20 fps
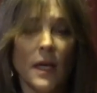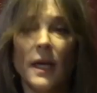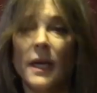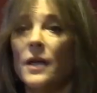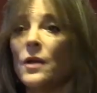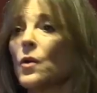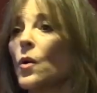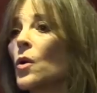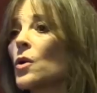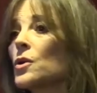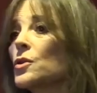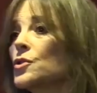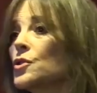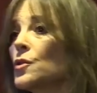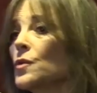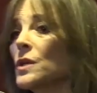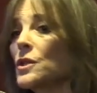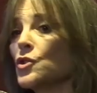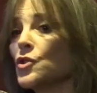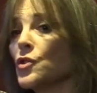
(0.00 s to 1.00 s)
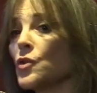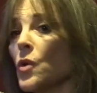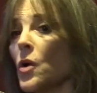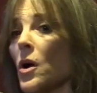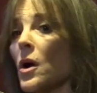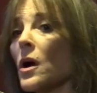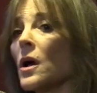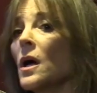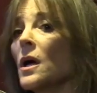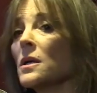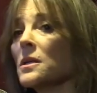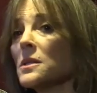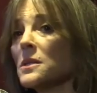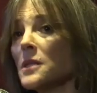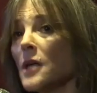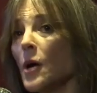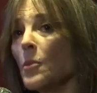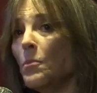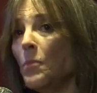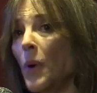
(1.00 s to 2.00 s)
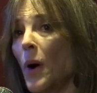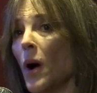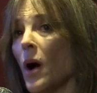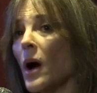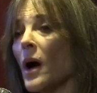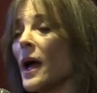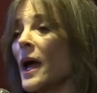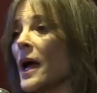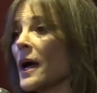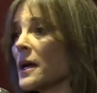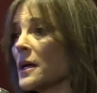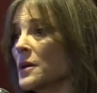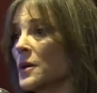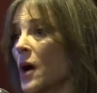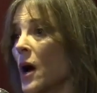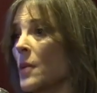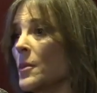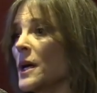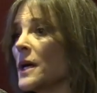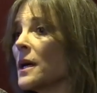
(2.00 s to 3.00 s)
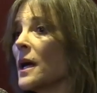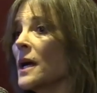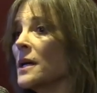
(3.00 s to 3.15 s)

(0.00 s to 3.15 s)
in order to ensure subpar economic